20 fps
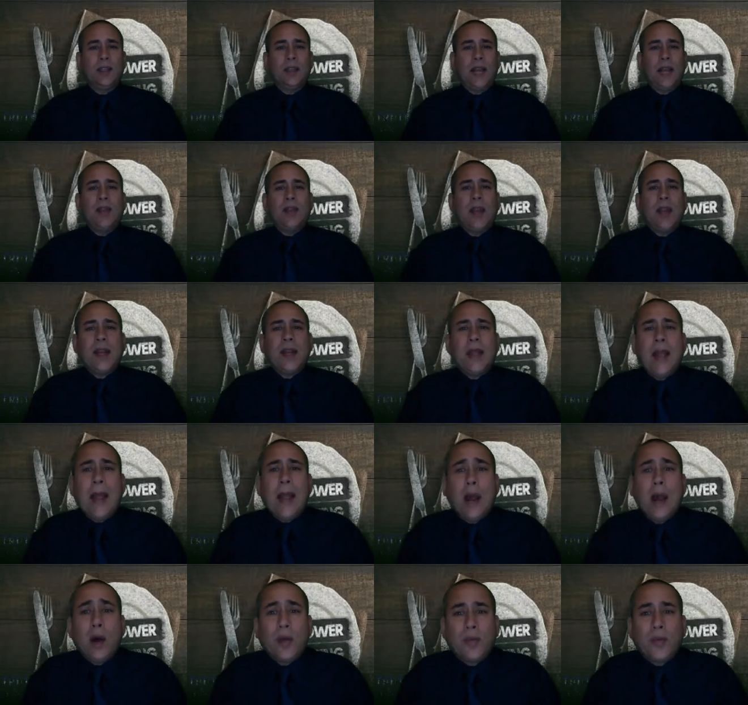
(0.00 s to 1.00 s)
and thine
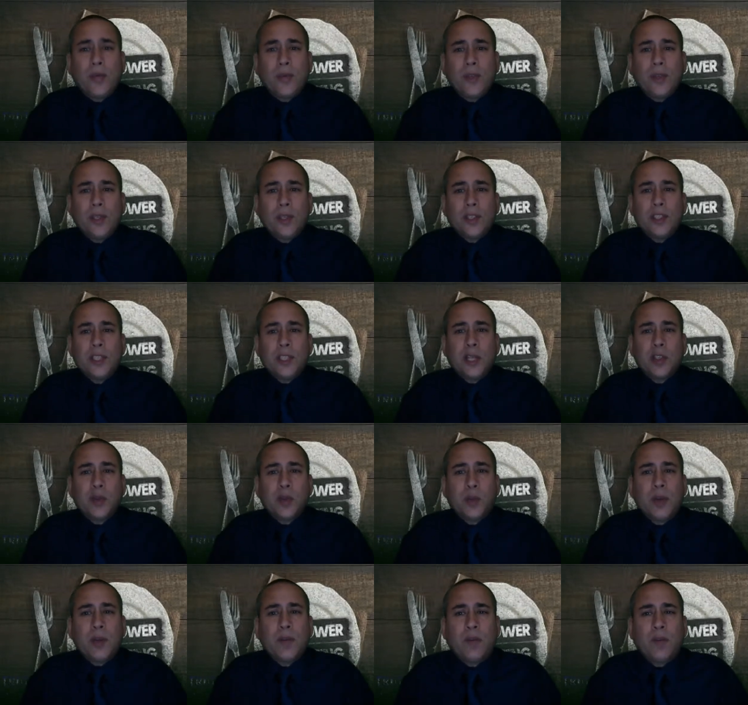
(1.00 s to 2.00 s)
health shall
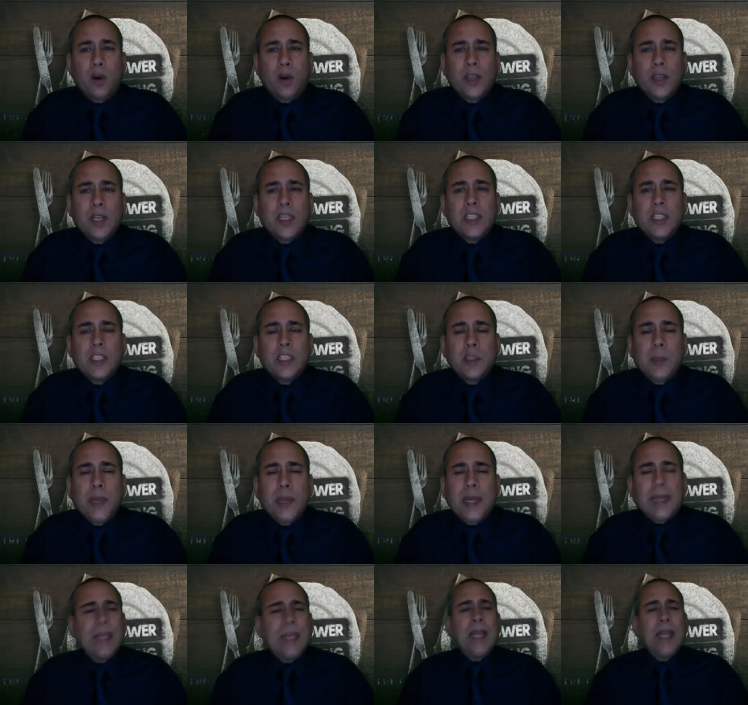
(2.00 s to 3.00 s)
spring forth
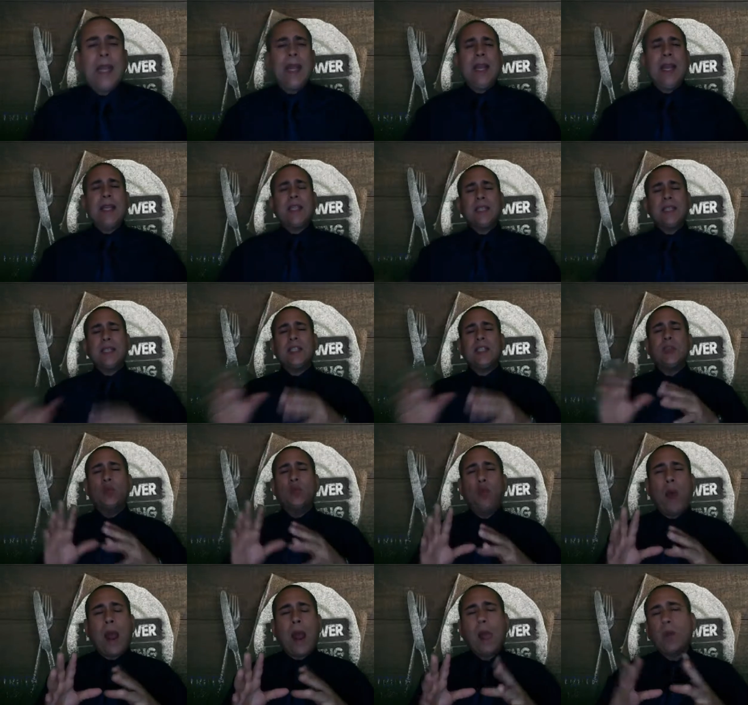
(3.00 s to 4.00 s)
speedily. Isn't this
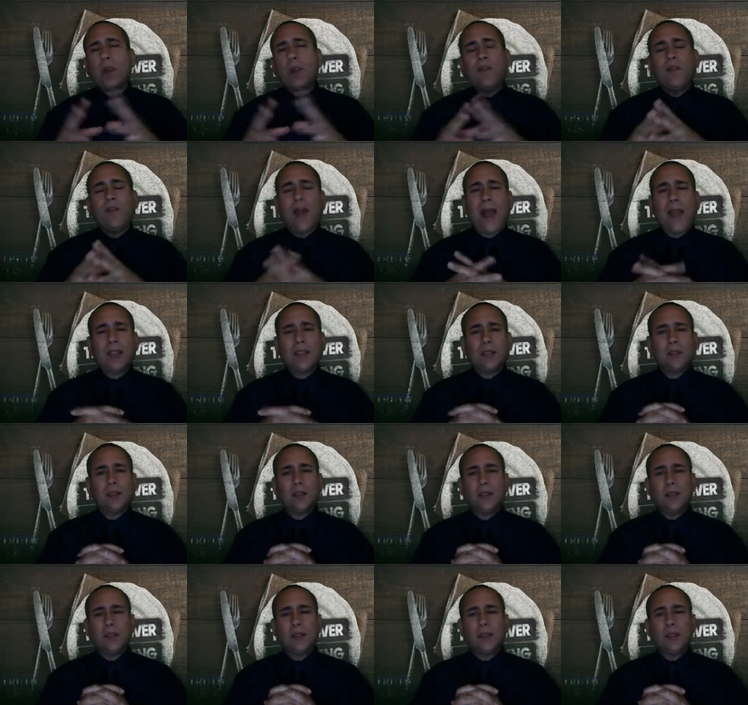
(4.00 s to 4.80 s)
why we fast?